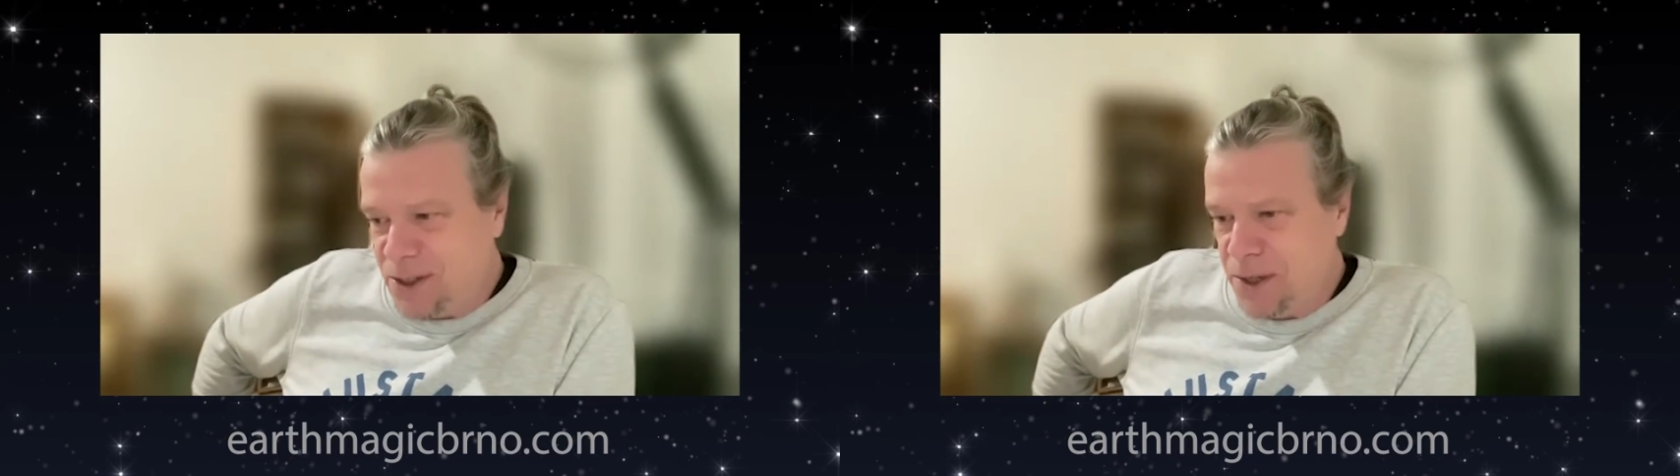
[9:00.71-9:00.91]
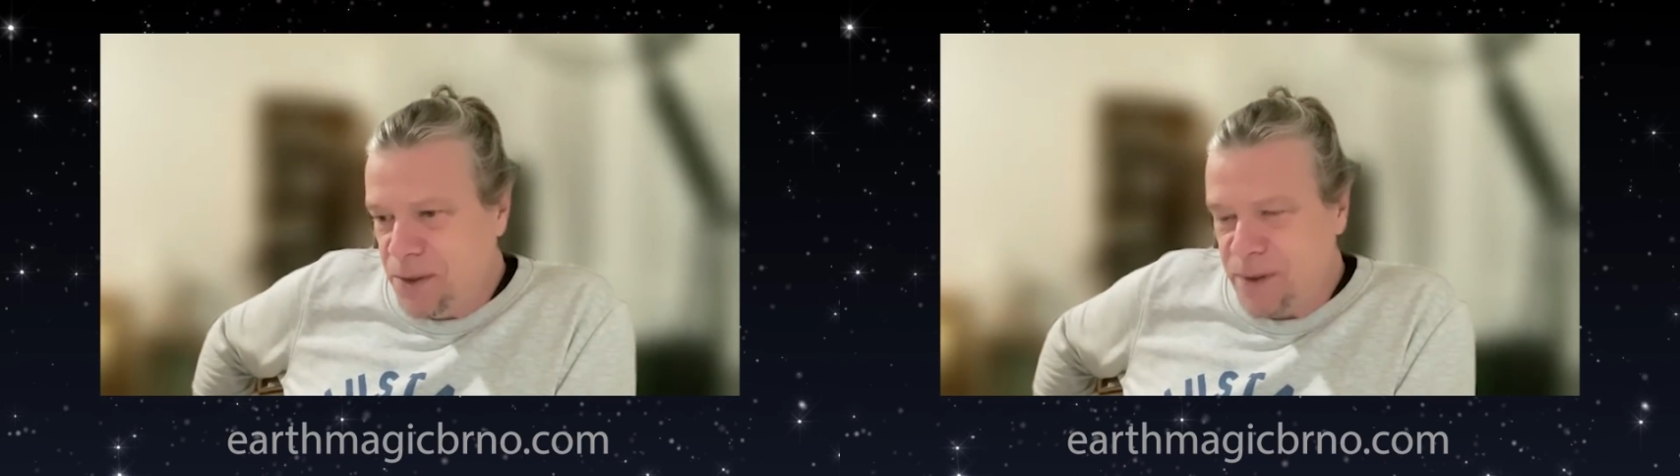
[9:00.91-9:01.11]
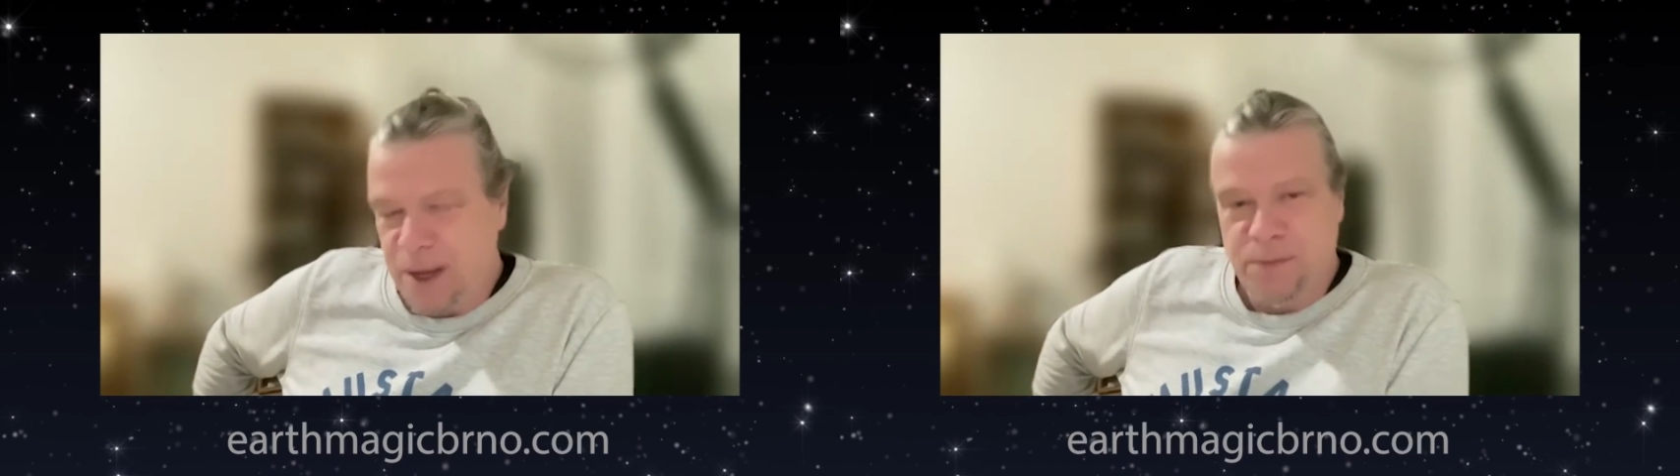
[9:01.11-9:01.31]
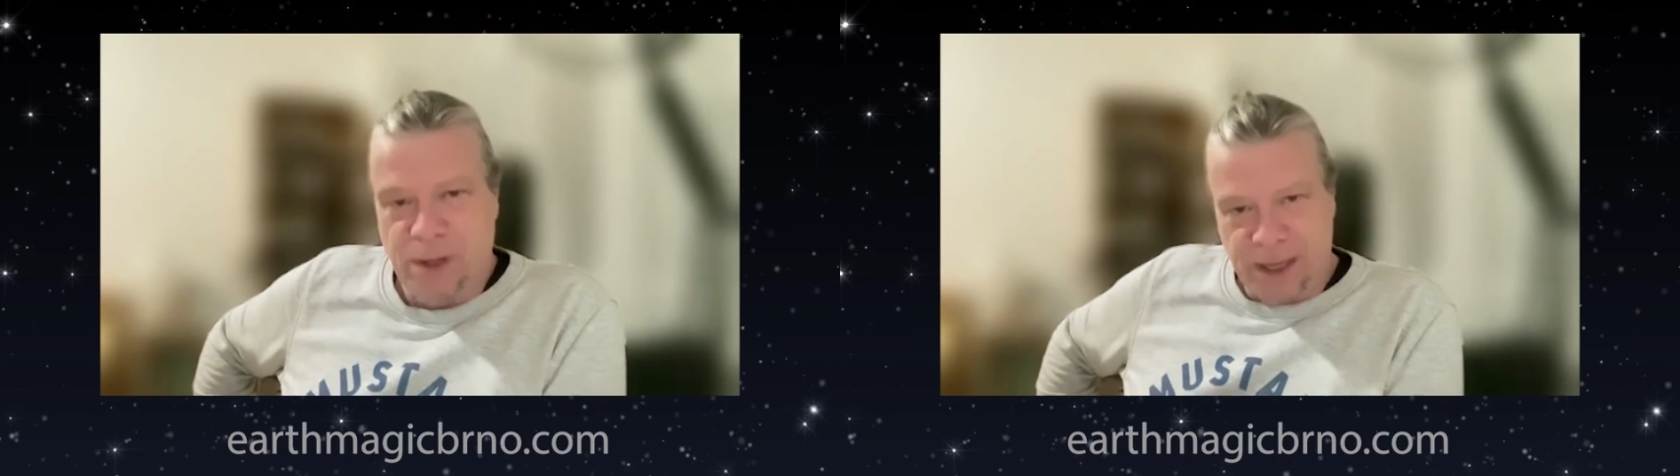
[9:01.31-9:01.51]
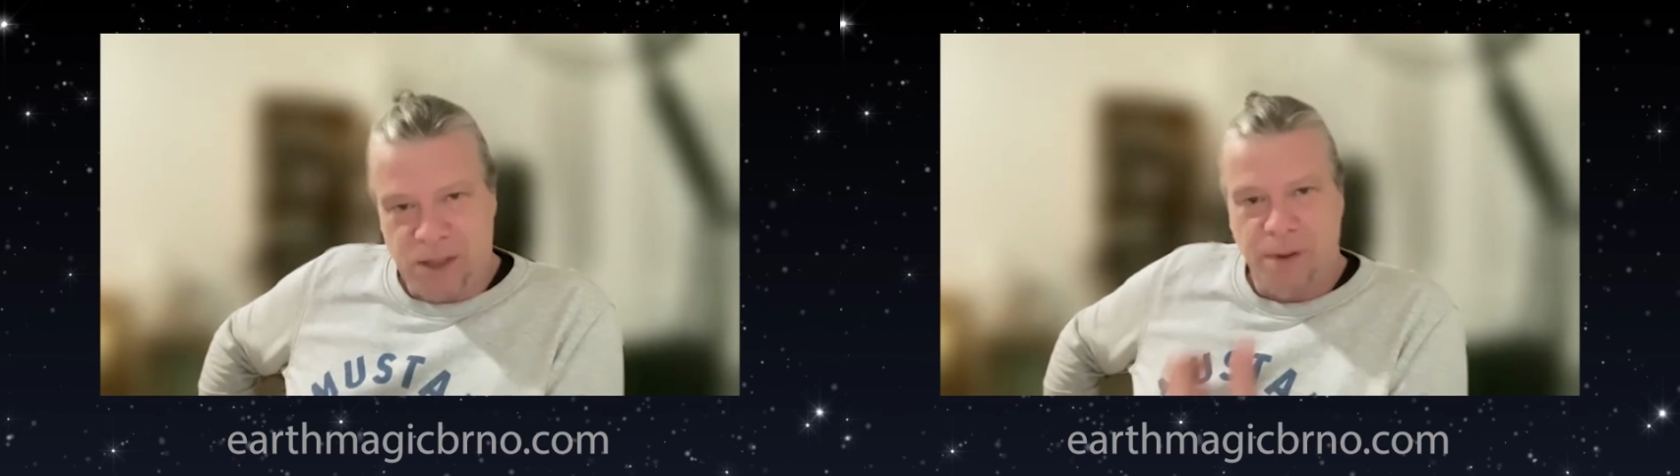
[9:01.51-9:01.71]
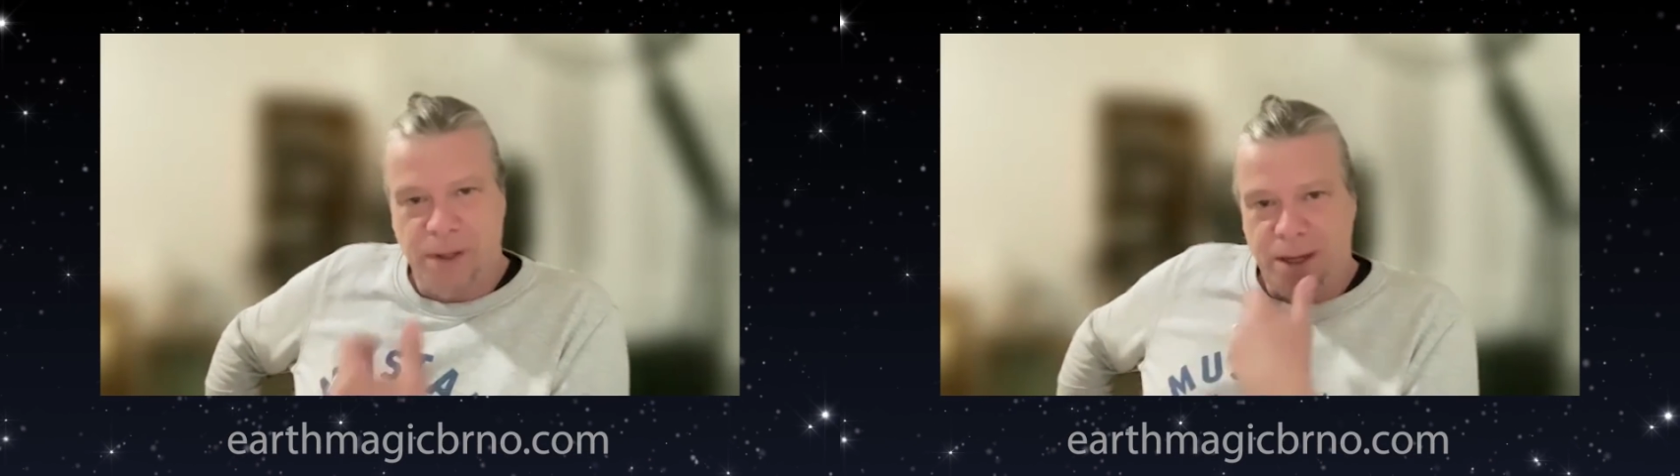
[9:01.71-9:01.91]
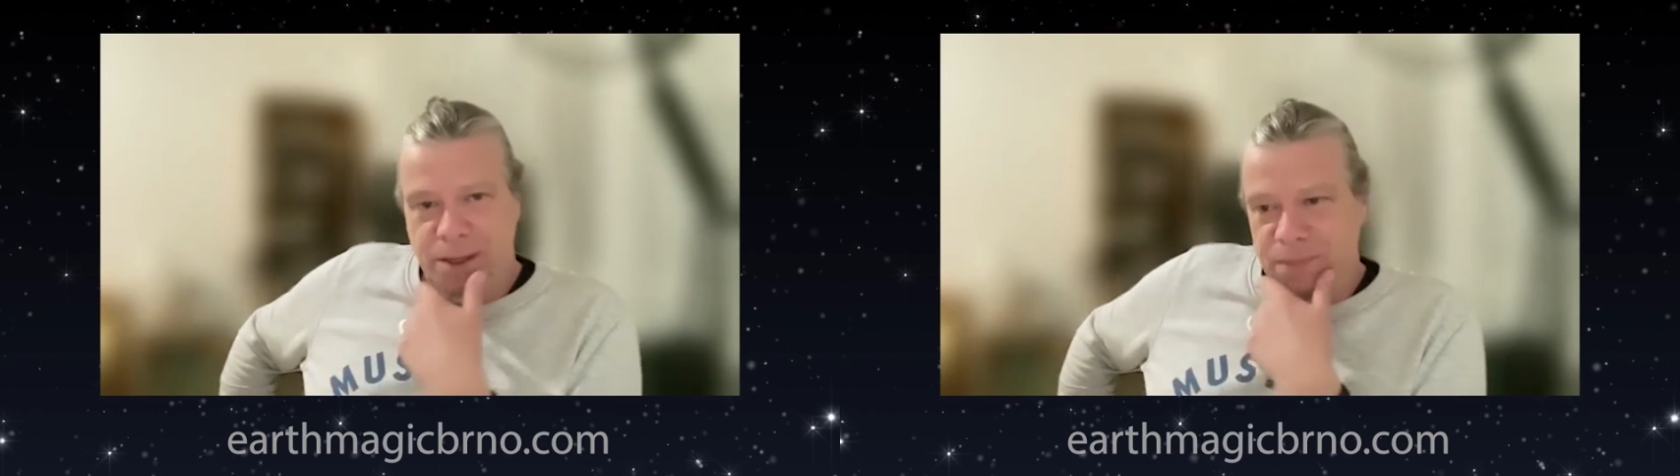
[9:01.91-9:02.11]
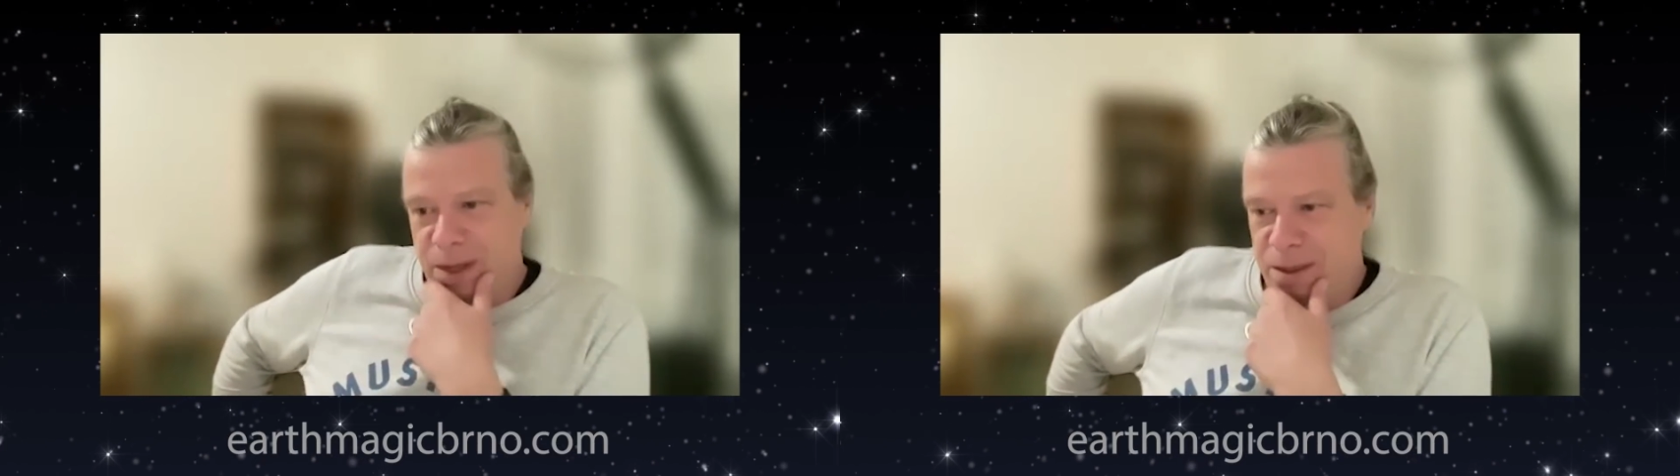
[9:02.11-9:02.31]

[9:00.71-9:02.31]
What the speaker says: to, well, that's when I